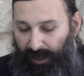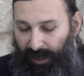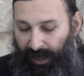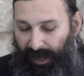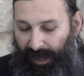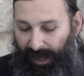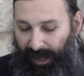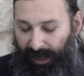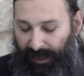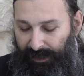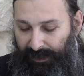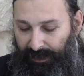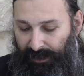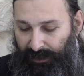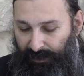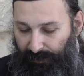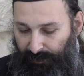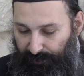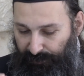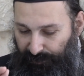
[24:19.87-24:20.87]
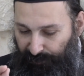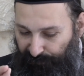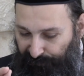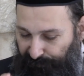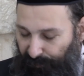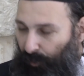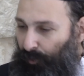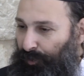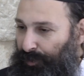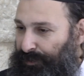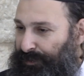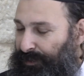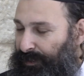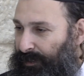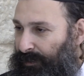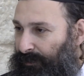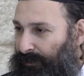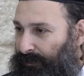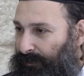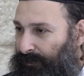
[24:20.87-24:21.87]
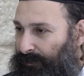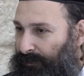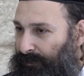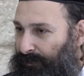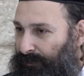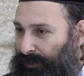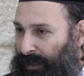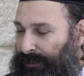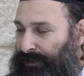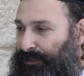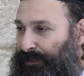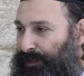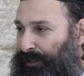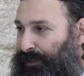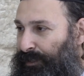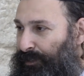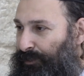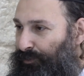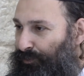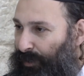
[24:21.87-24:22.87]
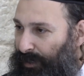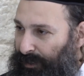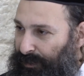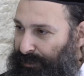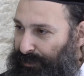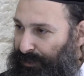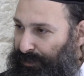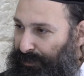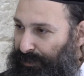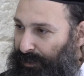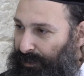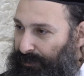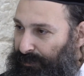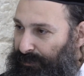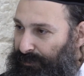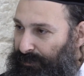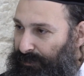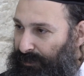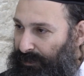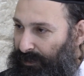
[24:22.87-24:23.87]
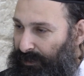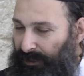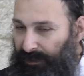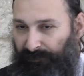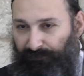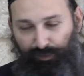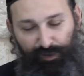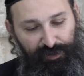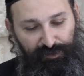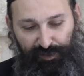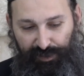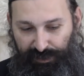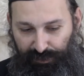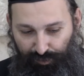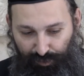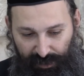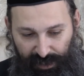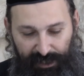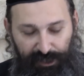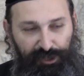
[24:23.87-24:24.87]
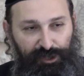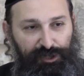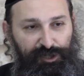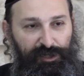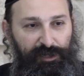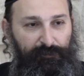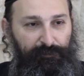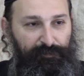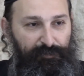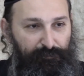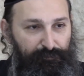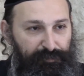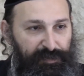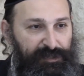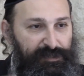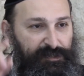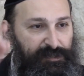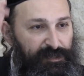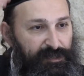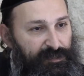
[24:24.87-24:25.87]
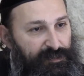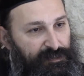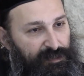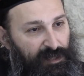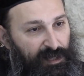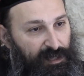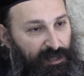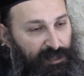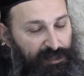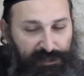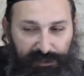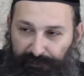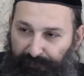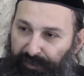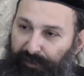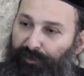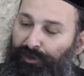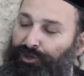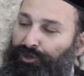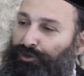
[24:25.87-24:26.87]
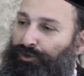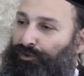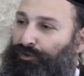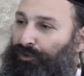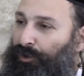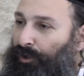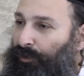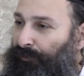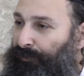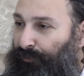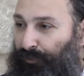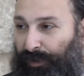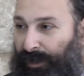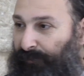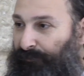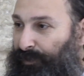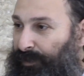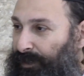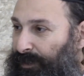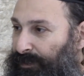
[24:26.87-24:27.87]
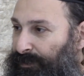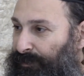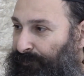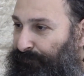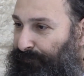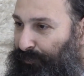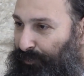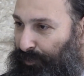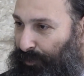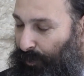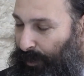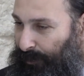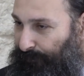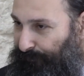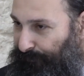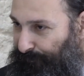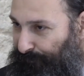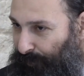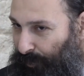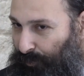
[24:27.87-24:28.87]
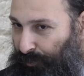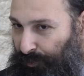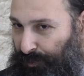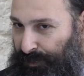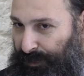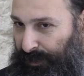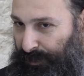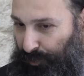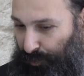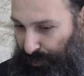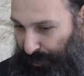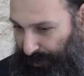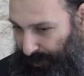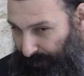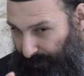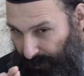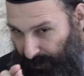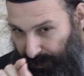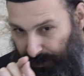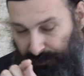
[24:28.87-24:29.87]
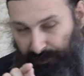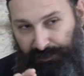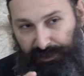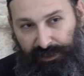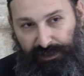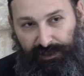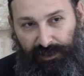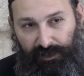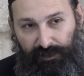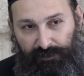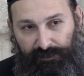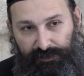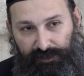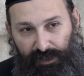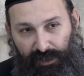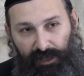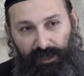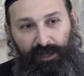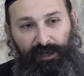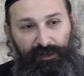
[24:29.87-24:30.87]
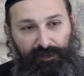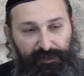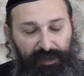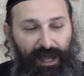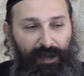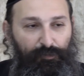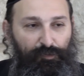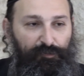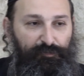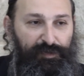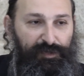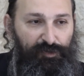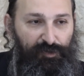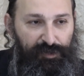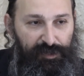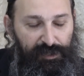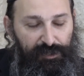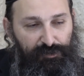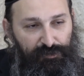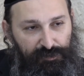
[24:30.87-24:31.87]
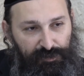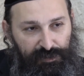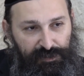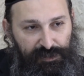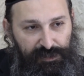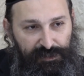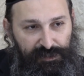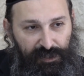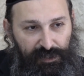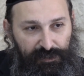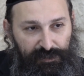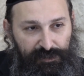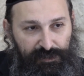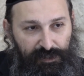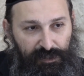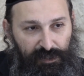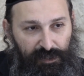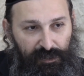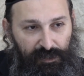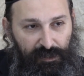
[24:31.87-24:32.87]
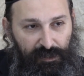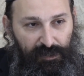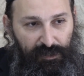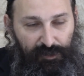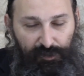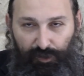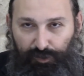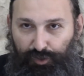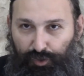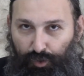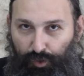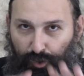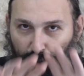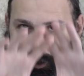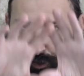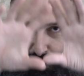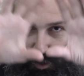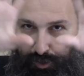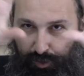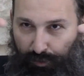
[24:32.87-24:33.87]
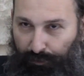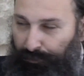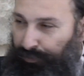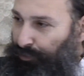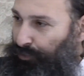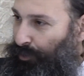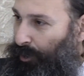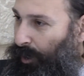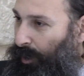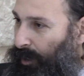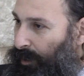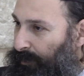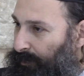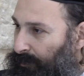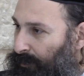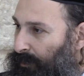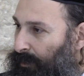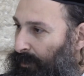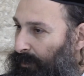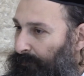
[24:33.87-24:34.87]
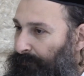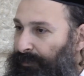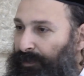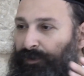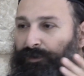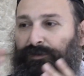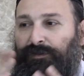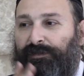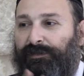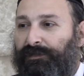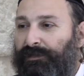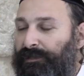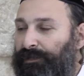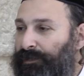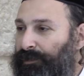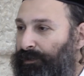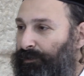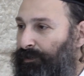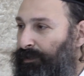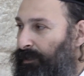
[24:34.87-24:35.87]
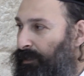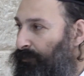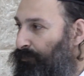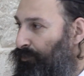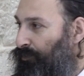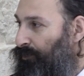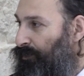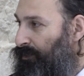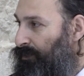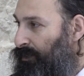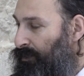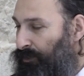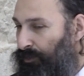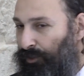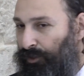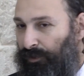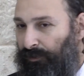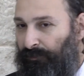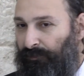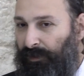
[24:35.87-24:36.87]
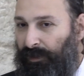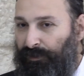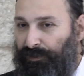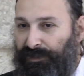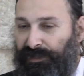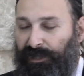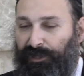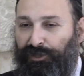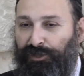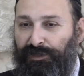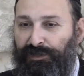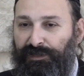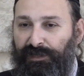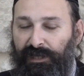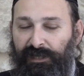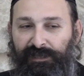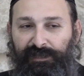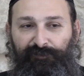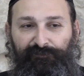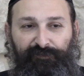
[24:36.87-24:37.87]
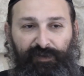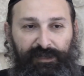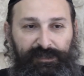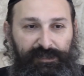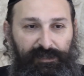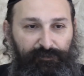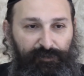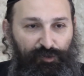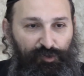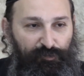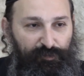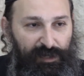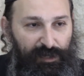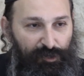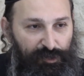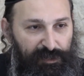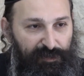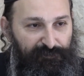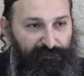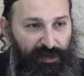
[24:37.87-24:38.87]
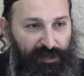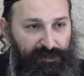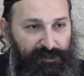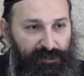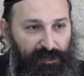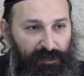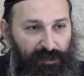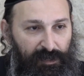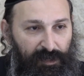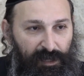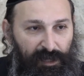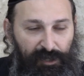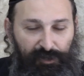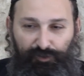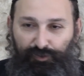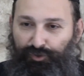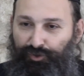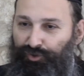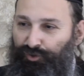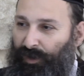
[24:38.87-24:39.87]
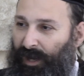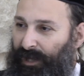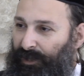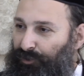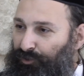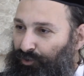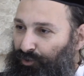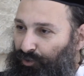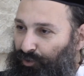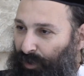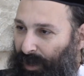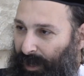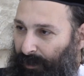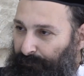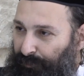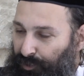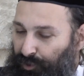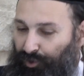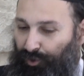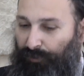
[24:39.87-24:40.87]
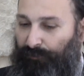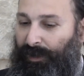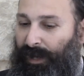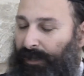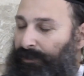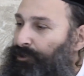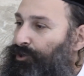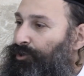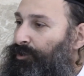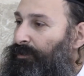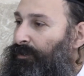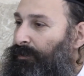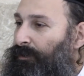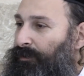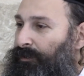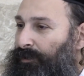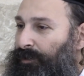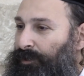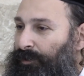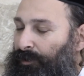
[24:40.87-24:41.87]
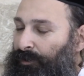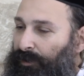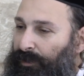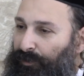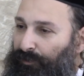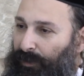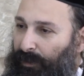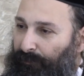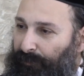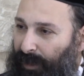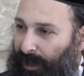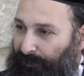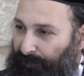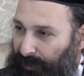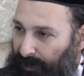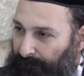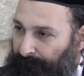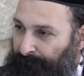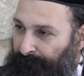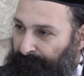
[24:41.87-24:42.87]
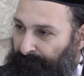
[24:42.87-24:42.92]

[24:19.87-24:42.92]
And the focusing, that's the key to any success, whether it's relationship, business, spiritual growth, whatever it is. If you know how to focus and to see the little details, that would be your key to the success. Not to look too broad, because, you know, in Hebrew there's a term, our sages say, tafasta merube lo tafasta. You try to grab too much, you're not going to grab nothing.